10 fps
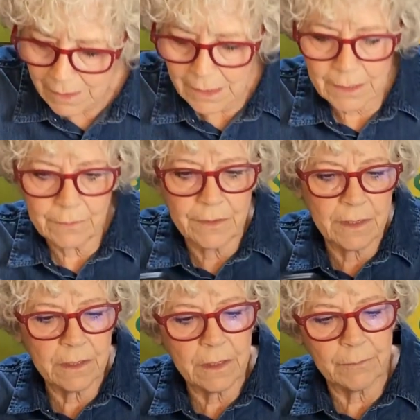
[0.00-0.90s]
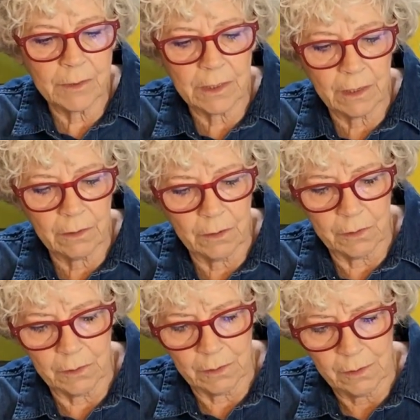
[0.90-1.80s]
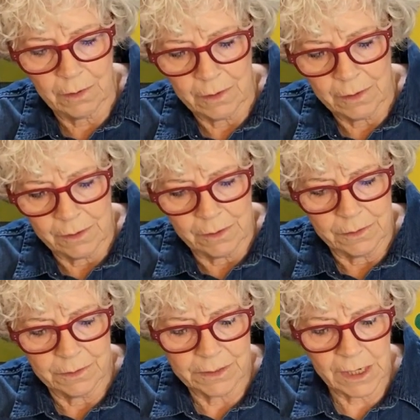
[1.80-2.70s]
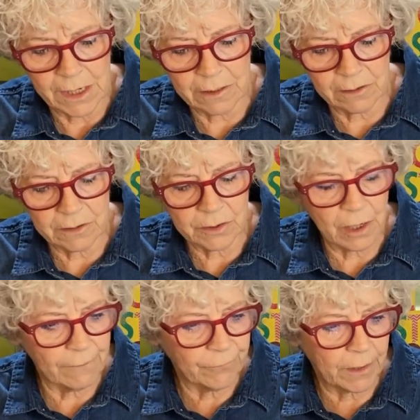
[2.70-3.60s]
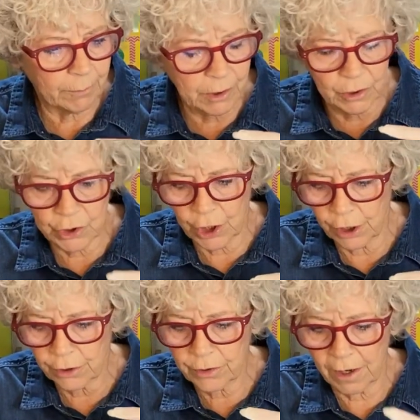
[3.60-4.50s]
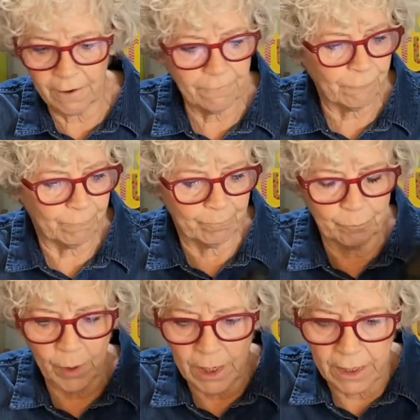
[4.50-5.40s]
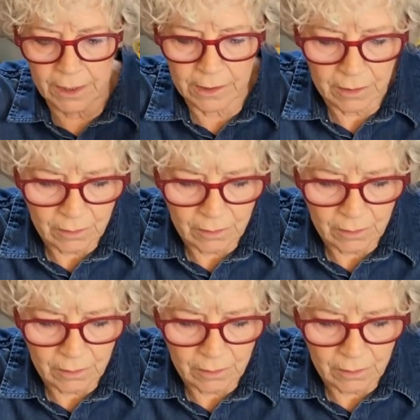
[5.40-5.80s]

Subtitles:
And then I'm going to take this off, and I'm going to turn off my